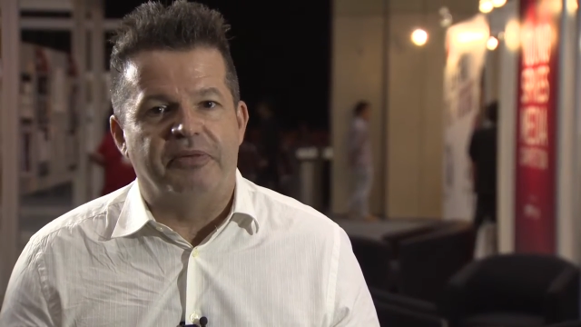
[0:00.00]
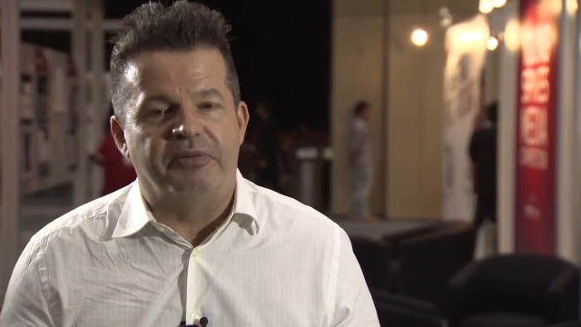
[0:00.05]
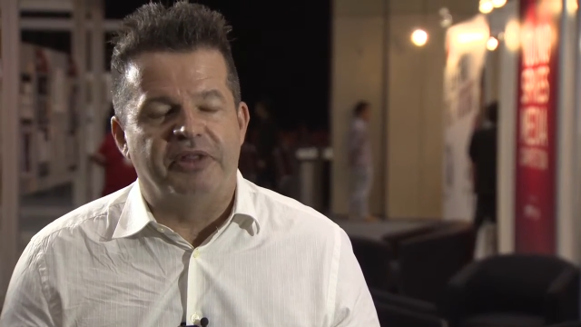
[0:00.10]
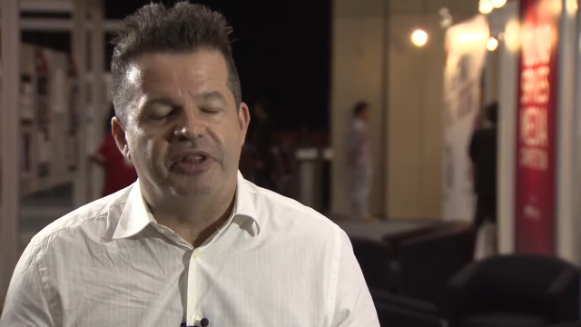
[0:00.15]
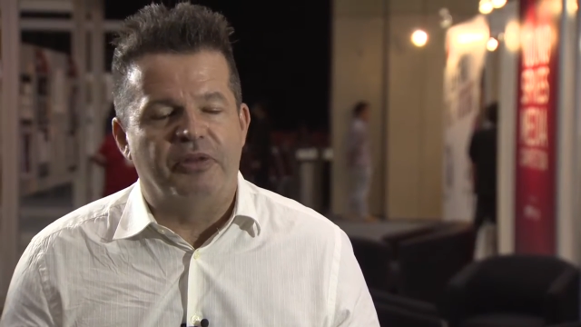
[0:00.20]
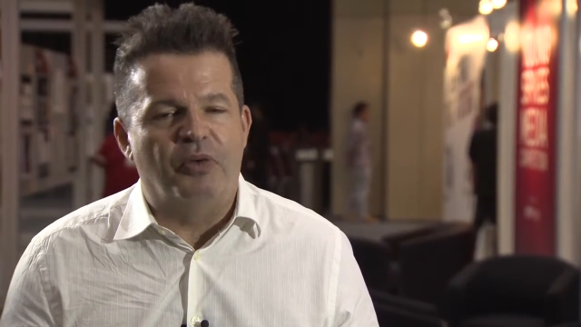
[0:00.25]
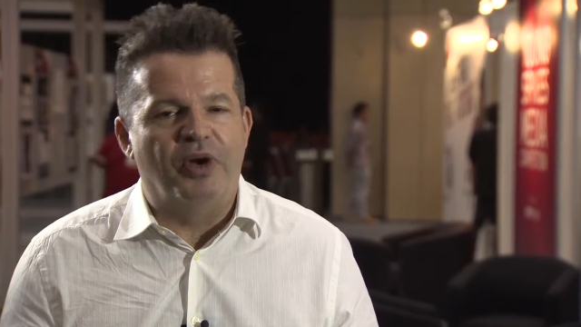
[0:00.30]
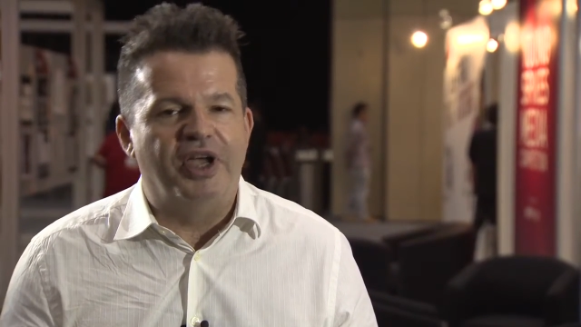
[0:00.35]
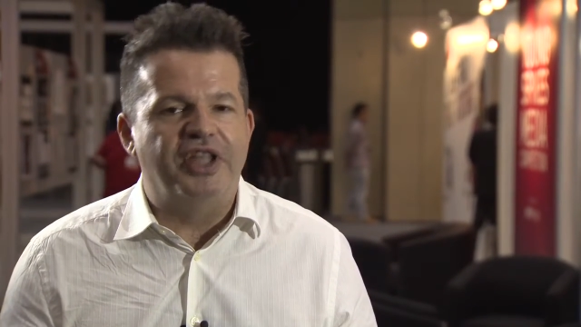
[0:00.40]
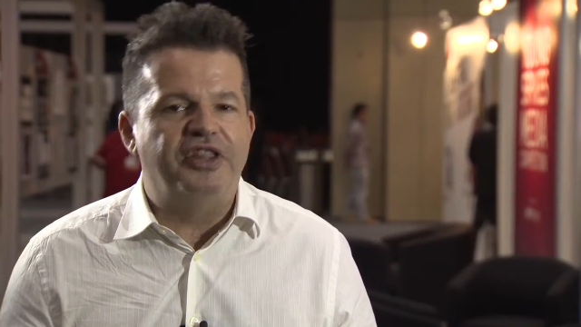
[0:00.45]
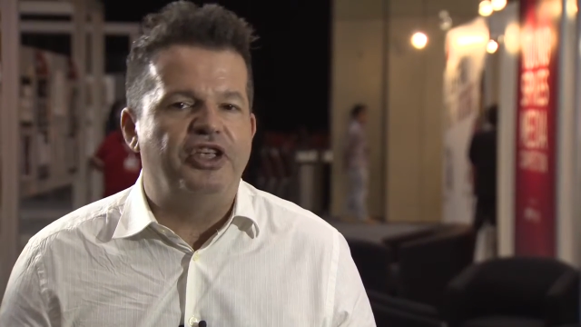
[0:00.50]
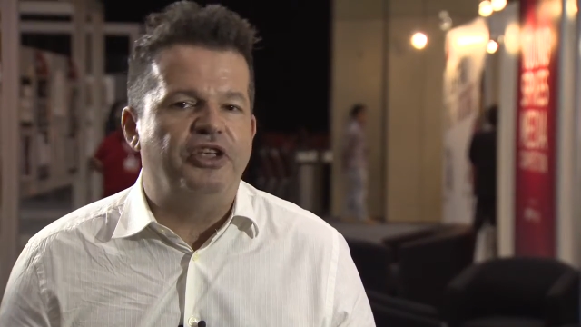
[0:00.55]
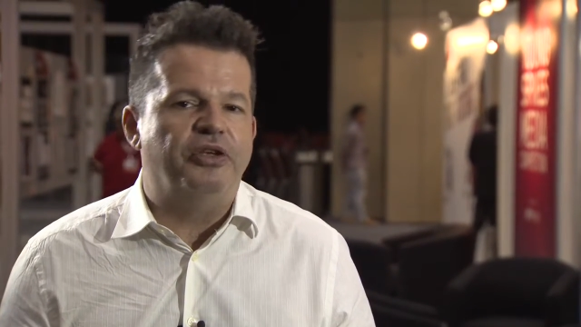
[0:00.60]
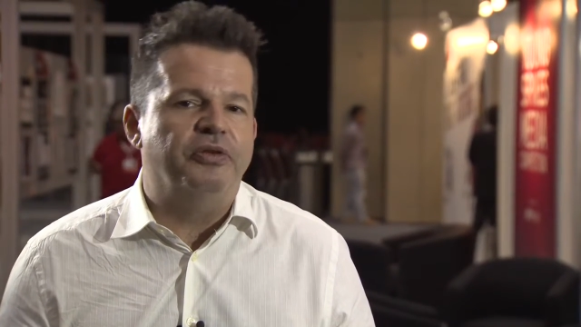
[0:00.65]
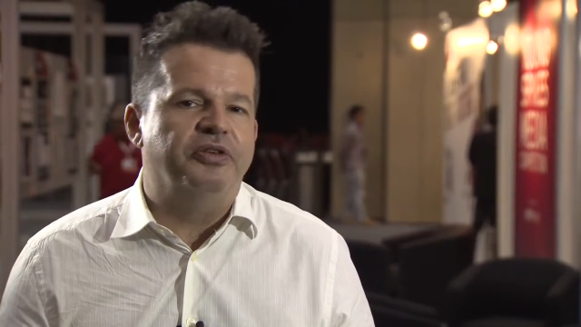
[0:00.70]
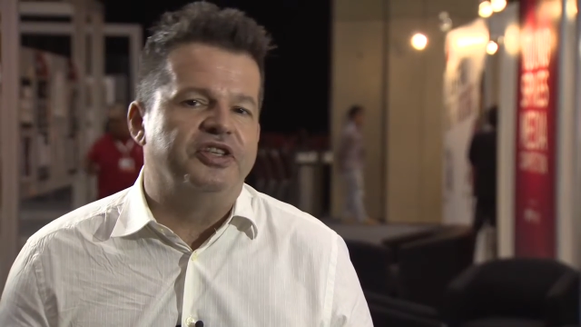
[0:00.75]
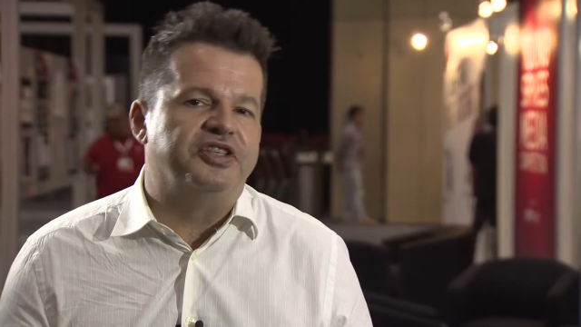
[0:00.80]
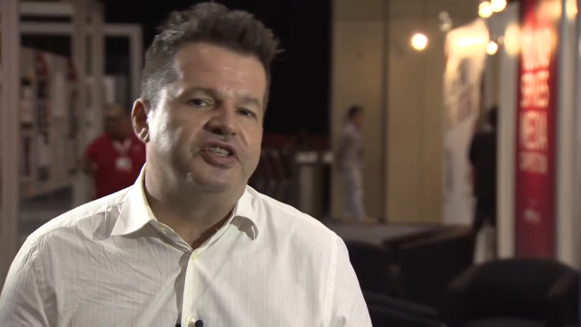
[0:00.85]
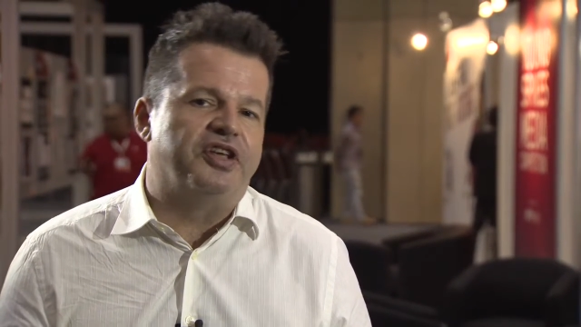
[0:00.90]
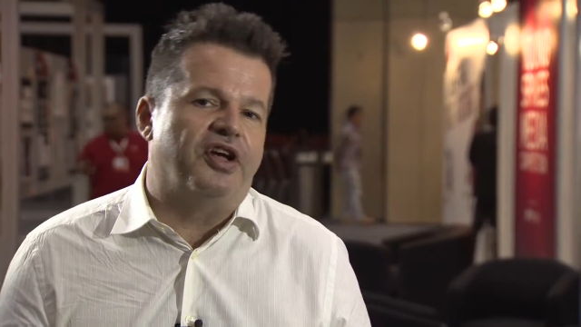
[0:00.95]
I mean, the way that
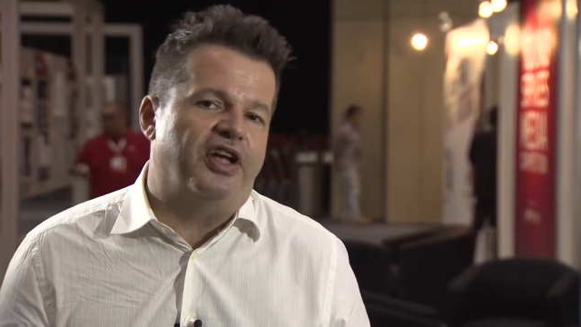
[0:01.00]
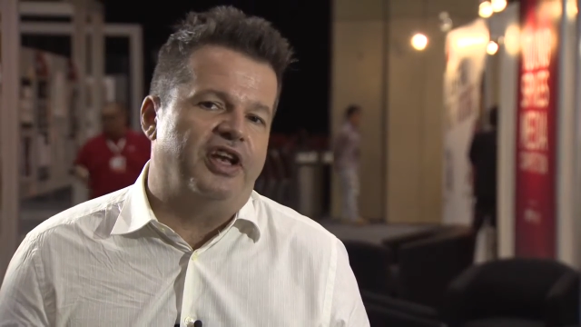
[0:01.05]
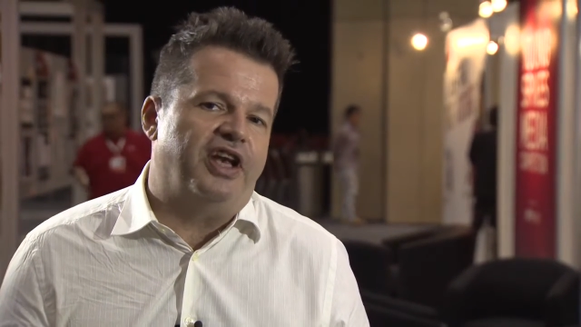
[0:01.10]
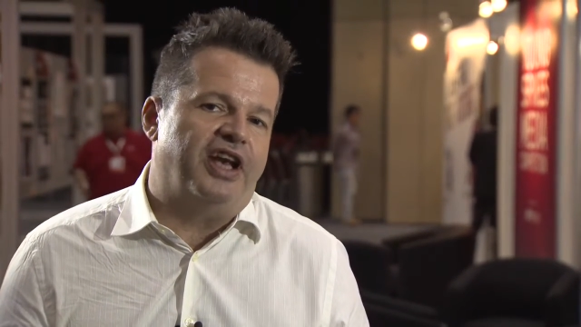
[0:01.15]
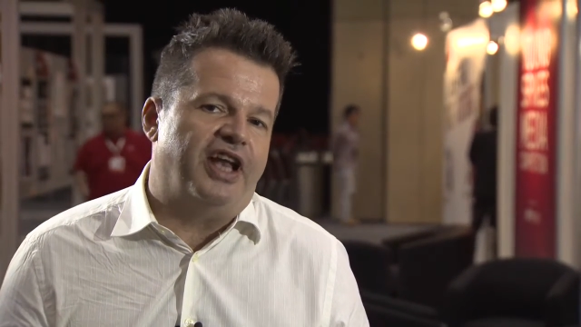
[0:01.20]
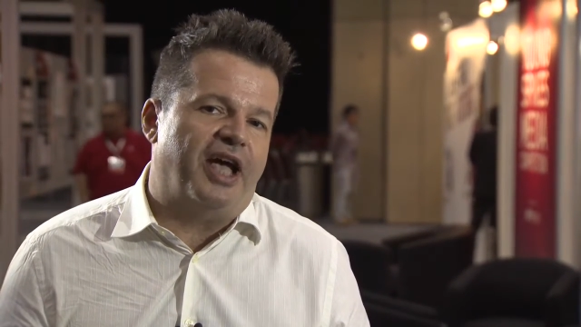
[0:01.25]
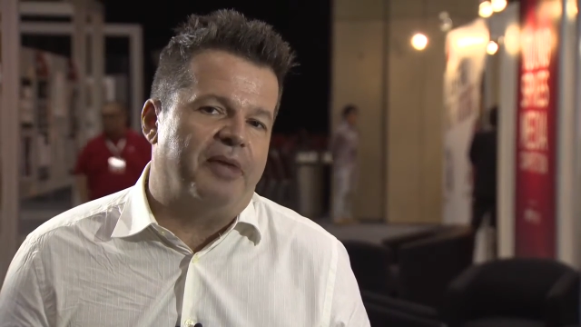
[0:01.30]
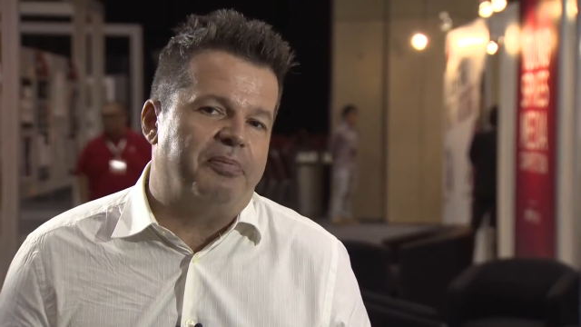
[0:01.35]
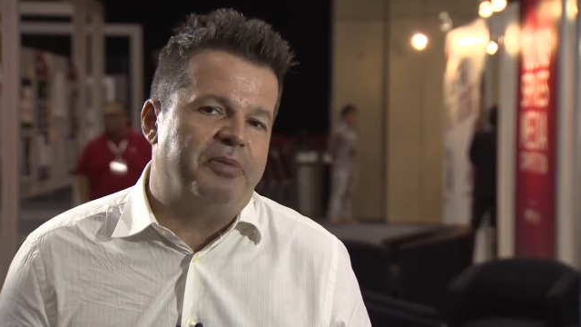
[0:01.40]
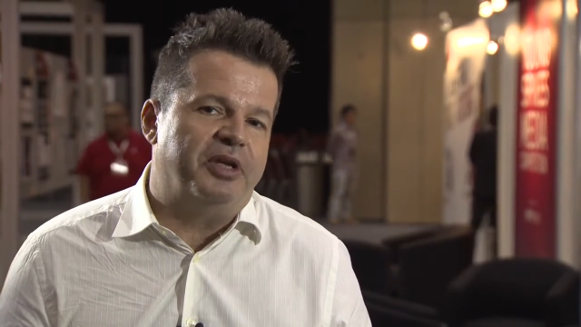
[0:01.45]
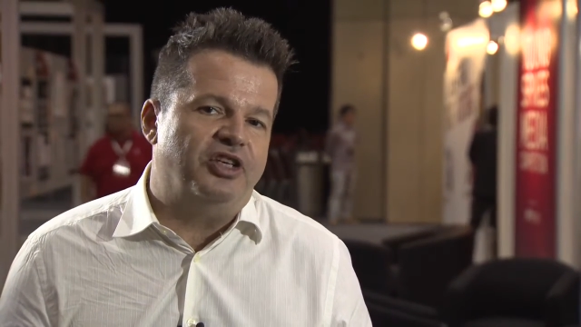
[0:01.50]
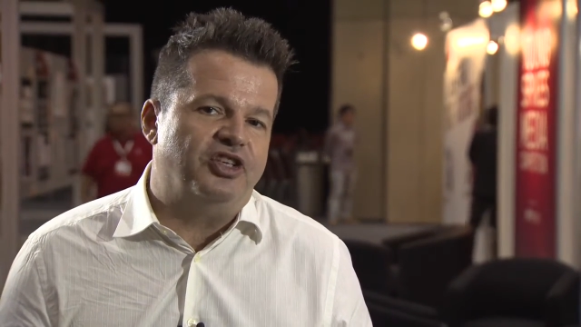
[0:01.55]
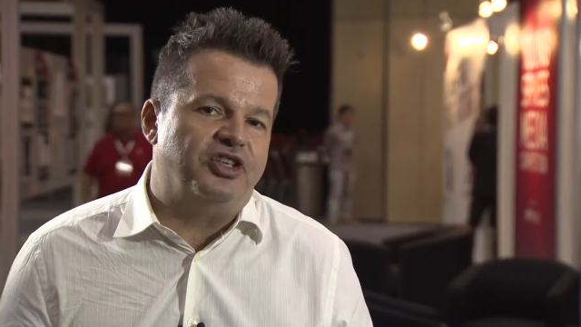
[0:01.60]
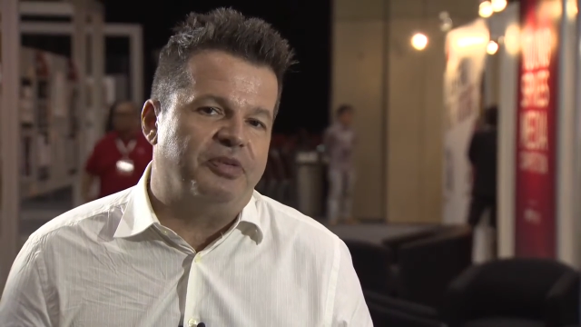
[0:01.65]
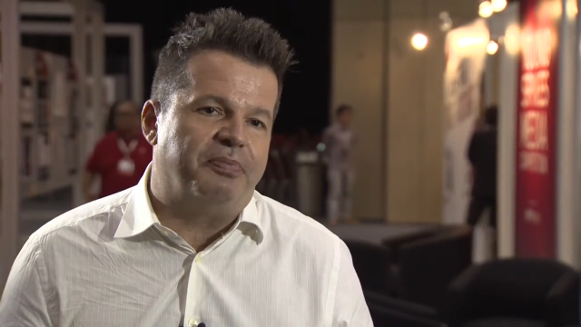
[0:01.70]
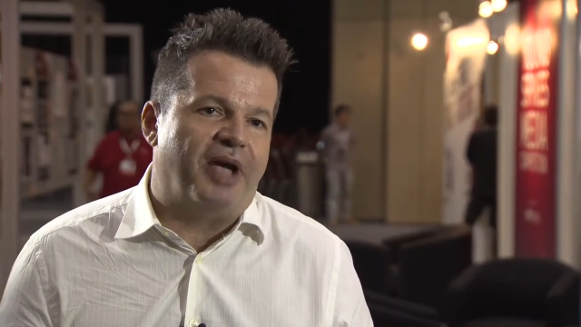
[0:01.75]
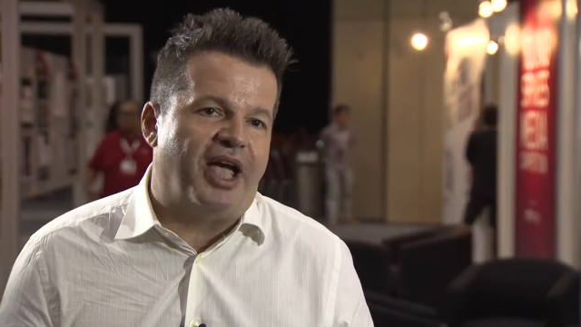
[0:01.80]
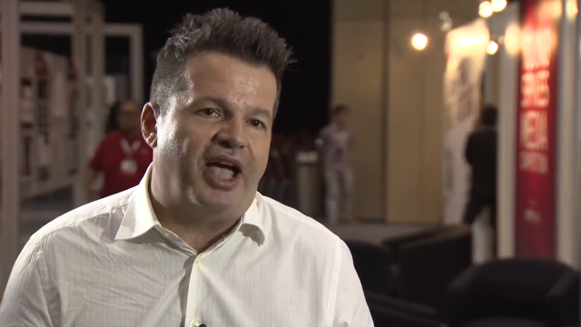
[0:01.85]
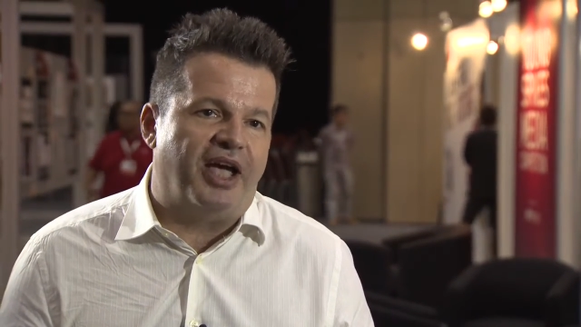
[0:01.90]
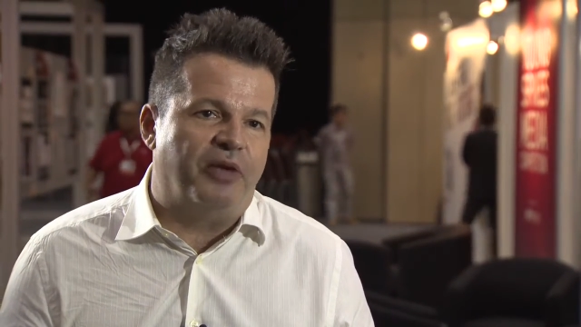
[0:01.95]
you design an app in
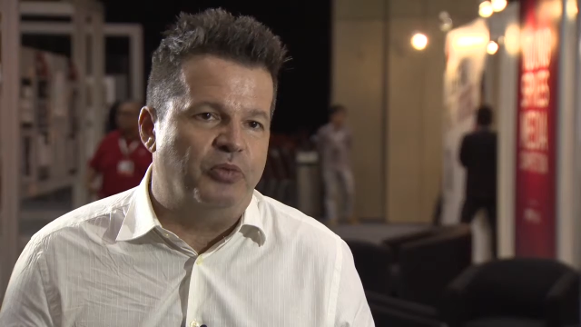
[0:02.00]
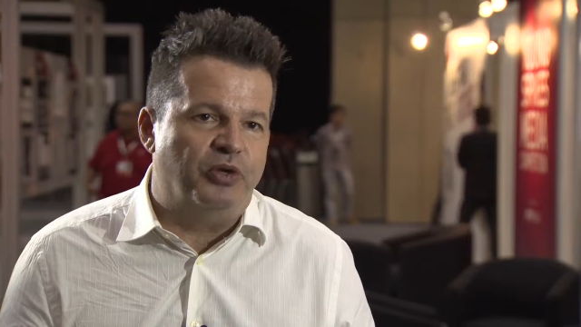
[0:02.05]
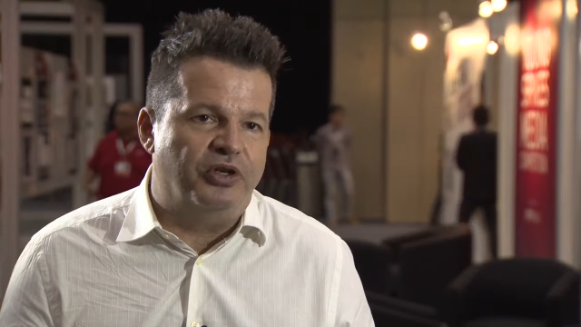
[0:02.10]
Japan